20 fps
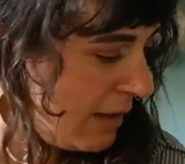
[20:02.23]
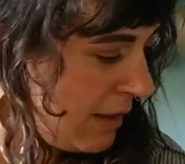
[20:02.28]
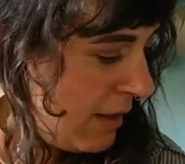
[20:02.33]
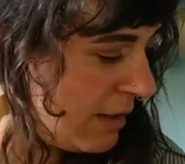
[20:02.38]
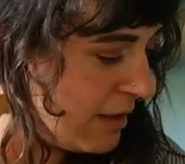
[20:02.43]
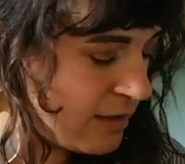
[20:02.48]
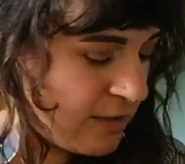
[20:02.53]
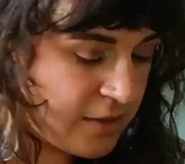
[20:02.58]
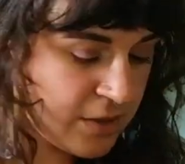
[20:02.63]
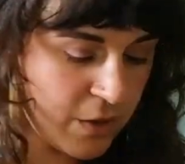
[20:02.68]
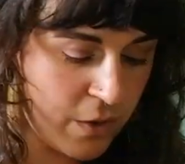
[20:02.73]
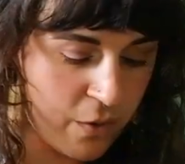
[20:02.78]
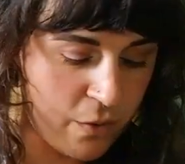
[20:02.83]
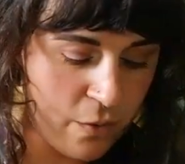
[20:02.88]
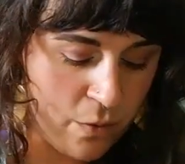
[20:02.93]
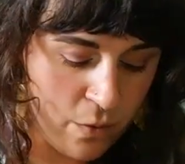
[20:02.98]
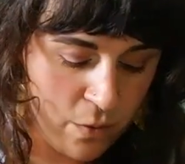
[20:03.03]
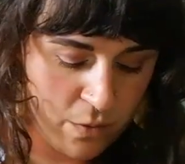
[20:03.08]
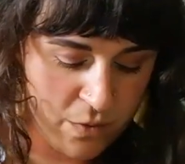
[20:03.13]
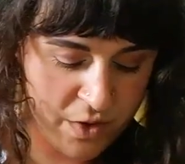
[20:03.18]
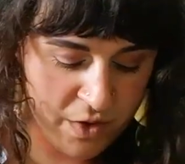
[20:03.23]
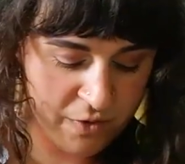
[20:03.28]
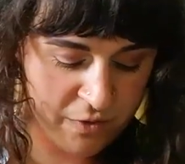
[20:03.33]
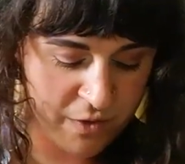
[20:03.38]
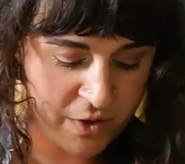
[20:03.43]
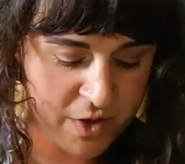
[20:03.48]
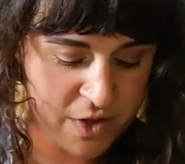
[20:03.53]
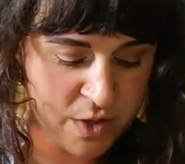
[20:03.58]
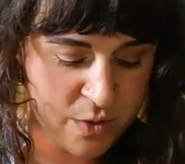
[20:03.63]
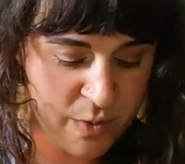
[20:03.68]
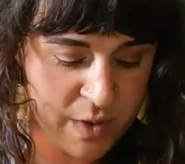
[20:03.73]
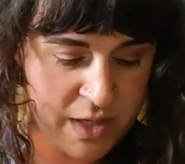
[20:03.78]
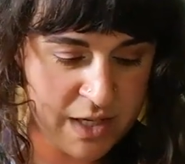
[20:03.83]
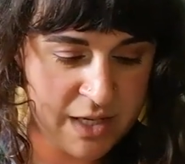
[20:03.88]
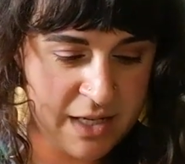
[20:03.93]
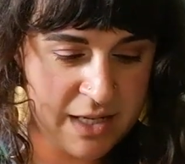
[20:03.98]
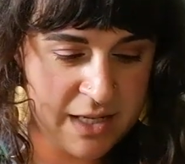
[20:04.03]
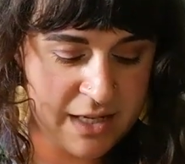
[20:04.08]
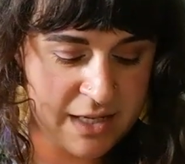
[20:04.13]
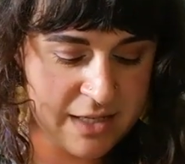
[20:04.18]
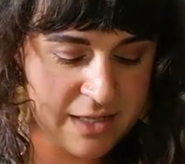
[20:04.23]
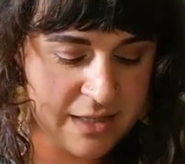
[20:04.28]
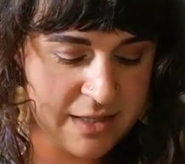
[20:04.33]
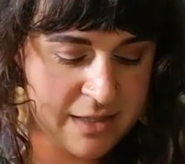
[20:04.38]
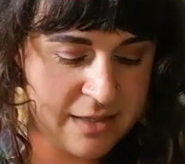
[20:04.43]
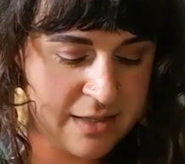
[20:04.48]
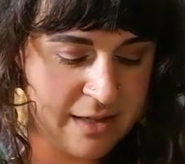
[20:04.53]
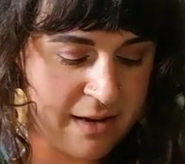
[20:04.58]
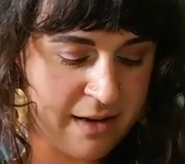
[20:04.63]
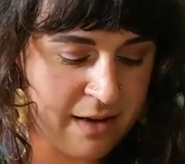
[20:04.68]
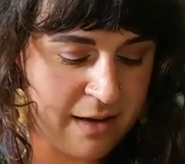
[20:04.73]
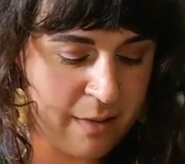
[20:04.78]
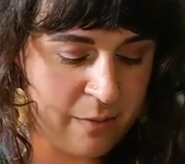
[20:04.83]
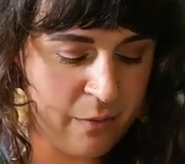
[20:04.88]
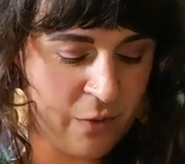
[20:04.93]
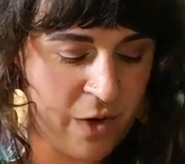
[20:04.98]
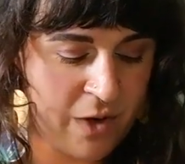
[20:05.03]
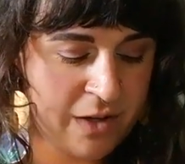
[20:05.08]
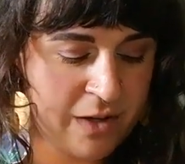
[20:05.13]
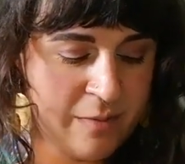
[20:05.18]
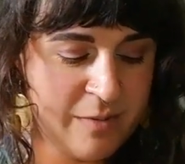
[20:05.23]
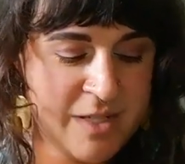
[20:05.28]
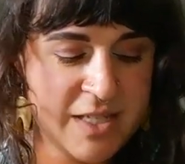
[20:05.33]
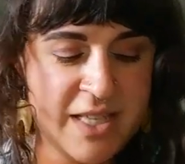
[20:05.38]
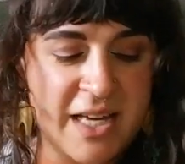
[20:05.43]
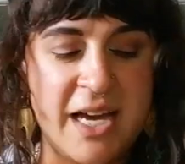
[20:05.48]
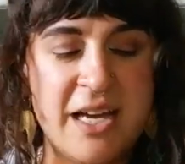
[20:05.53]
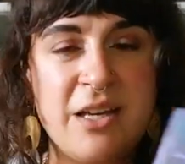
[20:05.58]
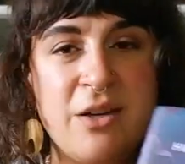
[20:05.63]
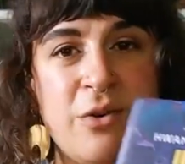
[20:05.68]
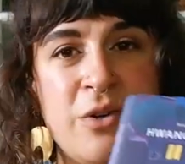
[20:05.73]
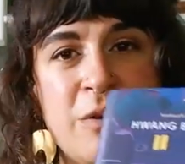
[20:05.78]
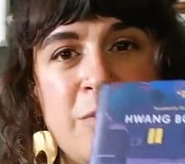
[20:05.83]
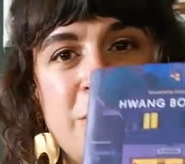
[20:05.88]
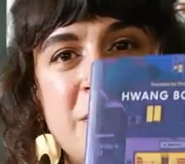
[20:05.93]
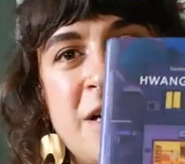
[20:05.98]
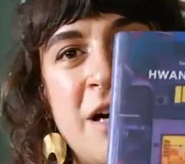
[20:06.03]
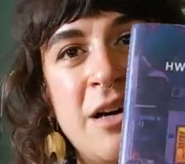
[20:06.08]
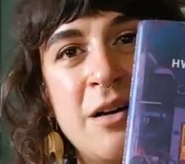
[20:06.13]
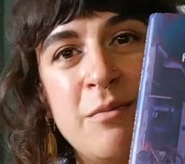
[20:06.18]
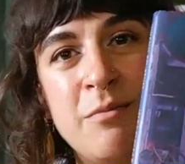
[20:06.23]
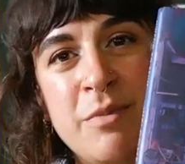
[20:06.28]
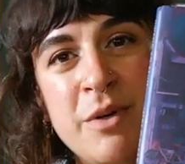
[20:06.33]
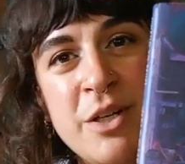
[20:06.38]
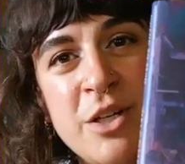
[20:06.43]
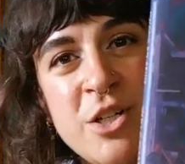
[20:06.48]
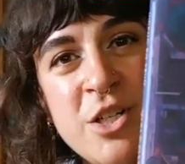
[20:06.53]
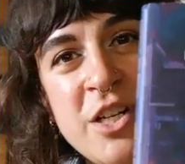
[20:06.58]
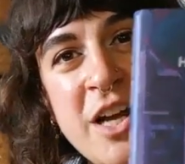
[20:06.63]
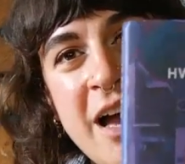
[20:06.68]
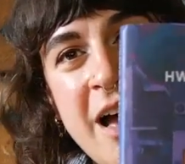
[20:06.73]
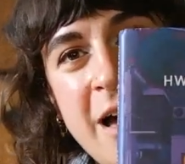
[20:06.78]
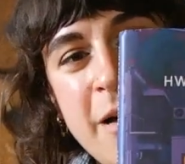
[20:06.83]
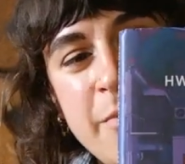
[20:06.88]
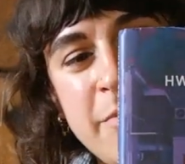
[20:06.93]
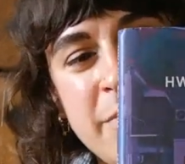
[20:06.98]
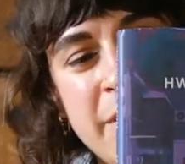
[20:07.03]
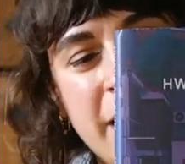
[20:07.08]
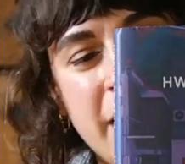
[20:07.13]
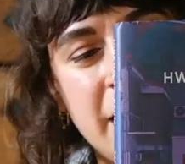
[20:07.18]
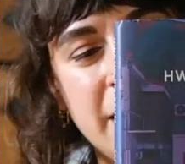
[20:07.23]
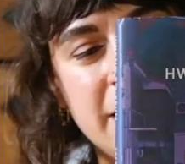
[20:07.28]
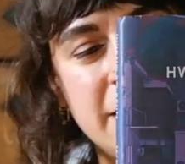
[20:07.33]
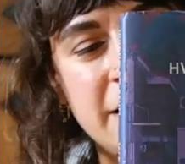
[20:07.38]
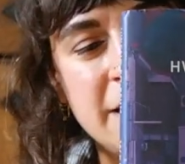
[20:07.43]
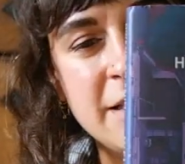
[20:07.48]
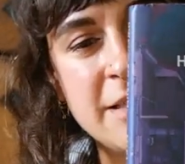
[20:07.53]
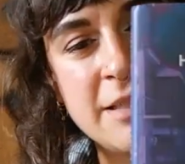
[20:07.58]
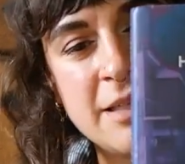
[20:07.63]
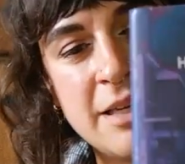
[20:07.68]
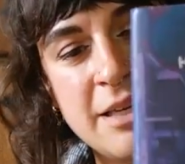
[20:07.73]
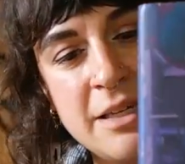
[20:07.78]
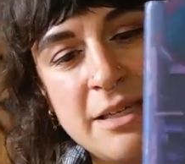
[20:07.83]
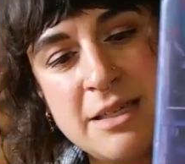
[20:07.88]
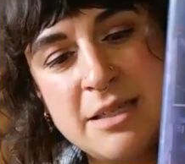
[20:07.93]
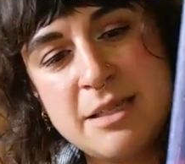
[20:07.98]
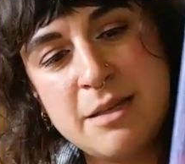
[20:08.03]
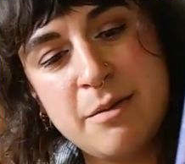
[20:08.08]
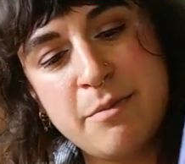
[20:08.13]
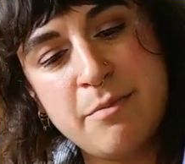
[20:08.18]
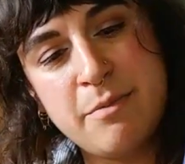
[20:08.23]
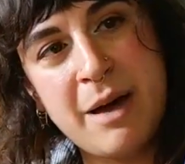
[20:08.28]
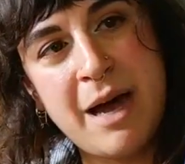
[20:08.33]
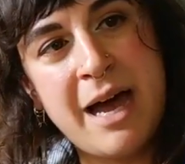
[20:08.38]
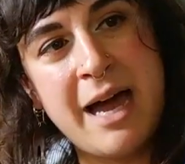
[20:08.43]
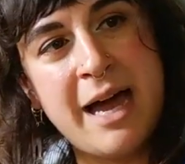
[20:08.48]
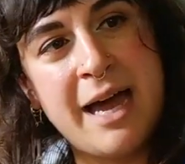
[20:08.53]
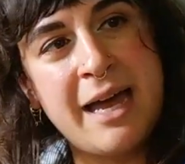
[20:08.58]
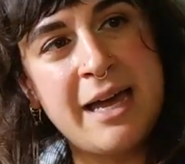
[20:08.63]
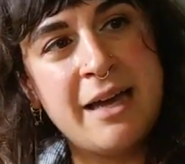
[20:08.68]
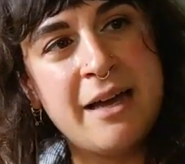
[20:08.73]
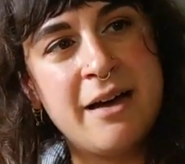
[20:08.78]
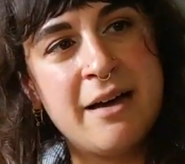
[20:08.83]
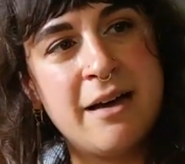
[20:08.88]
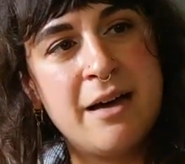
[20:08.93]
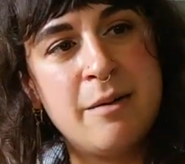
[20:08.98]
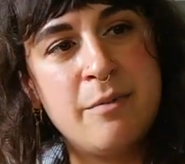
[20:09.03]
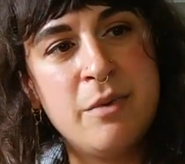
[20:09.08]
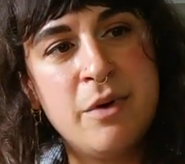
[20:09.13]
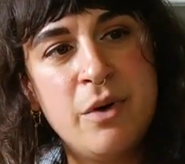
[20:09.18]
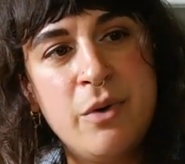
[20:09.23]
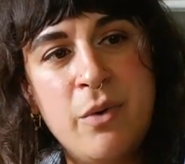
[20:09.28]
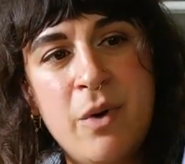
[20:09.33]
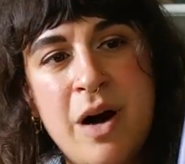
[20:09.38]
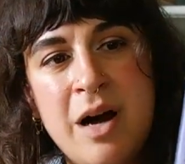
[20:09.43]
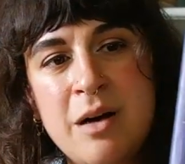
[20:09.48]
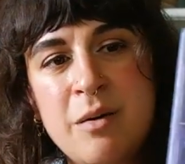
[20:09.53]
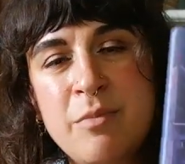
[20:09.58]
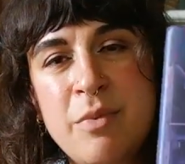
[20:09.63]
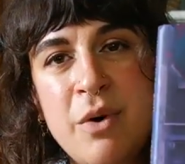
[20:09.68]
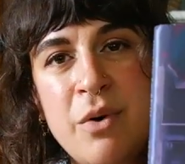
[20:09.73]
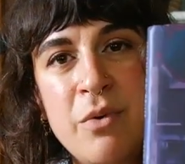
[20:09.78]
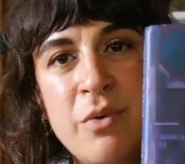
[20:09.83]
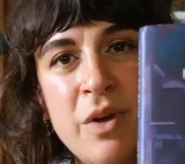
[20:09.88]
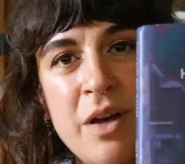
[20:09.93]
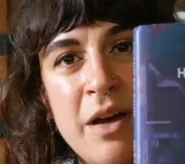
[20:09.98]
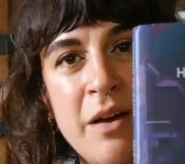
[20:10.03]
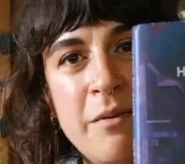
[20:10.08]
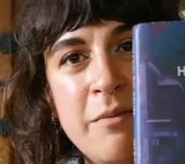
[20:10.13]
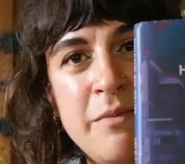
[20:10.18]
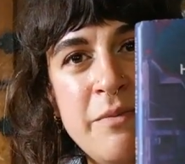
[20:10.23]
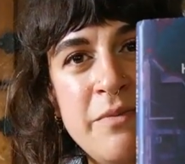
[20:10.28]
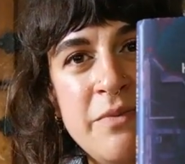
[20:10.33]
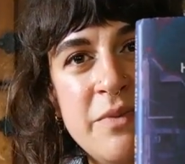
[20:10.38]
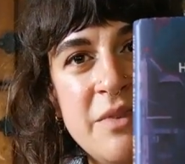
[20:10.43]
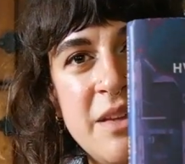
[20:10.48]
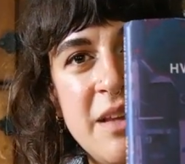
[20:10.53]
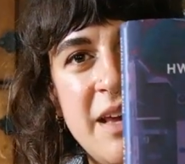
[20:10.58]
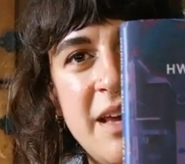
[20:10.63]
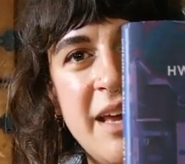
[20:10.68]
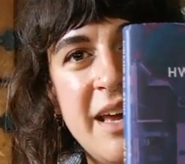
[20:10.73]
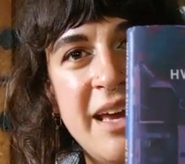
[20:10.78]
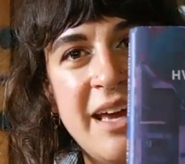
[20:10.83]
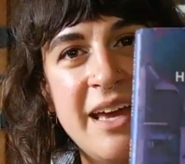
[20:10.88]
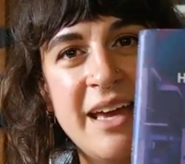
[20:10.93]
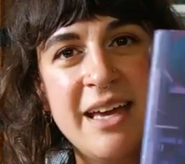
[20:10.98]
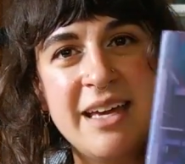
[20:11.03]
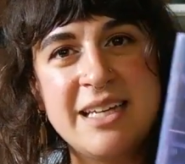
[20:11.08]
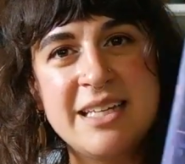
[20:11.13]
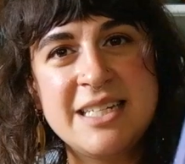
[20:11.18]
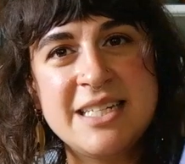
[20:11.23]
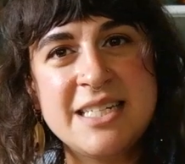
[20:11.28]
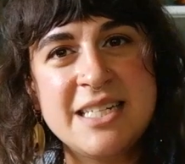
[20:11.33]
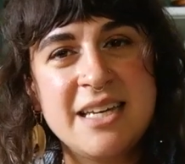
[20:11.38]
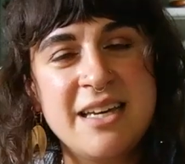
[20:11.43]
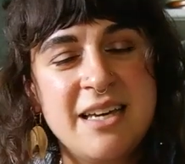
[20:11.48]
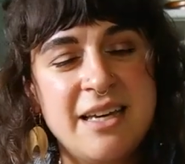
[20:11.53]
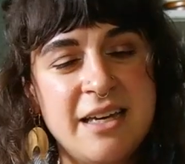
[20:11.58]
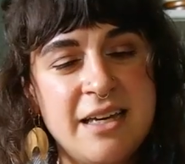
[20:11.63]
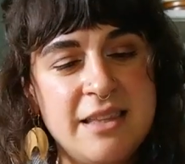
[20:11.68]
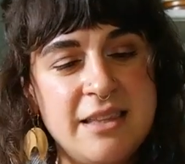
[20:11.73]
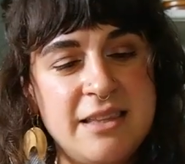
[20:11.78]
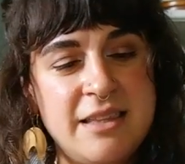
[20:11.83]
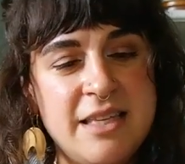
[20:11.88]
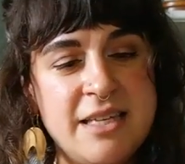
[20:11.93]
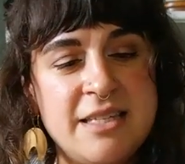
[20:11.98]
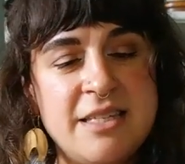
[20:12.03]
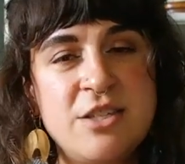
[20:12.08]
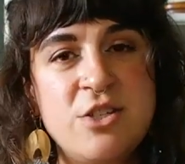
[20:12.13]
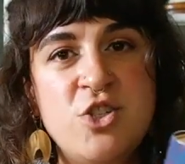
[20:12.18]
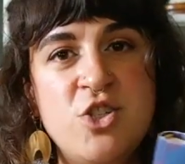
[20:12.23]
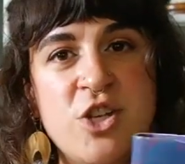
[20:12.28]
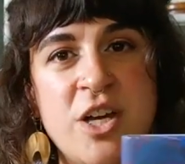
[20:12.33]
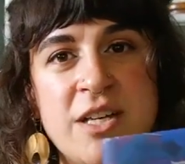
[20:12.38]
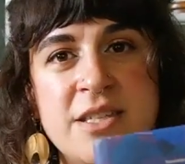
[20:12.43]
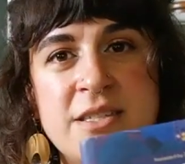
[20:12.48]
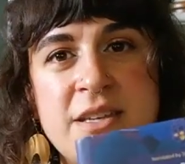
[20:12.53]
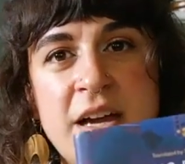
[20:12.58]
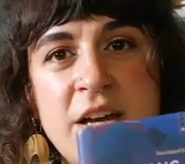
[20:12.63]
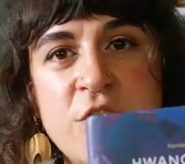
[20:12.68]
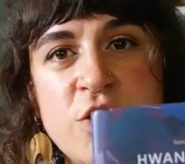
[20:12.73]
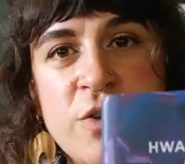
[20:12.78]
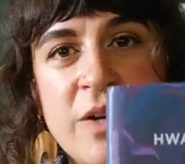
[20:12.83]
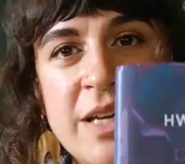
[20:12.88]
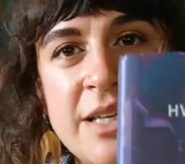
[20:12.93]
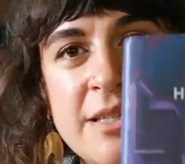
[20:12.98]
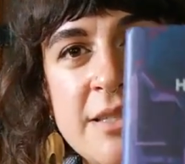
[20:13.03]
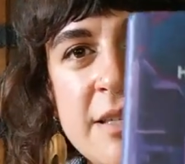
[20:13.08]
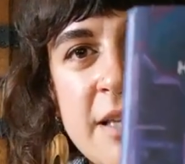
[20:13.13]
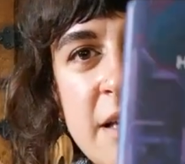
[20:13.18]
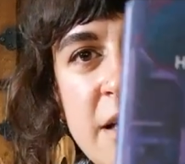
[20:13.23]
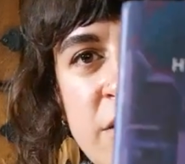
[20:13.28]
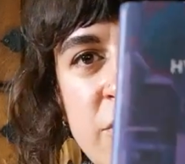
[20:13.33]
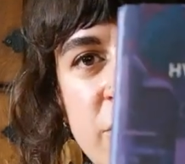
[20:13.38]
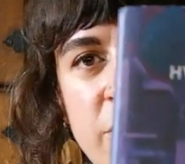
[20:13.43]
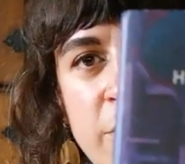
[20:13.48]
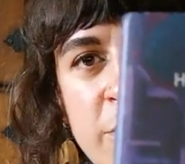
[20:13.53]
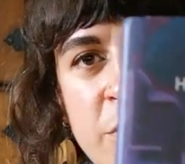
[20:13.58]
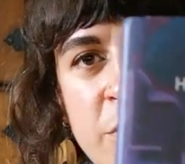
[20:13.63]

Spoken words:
And so the first one is Welcome to the Hyunam-dong Bookshop, and this is by Hwang Bo-reum. And This just got translated from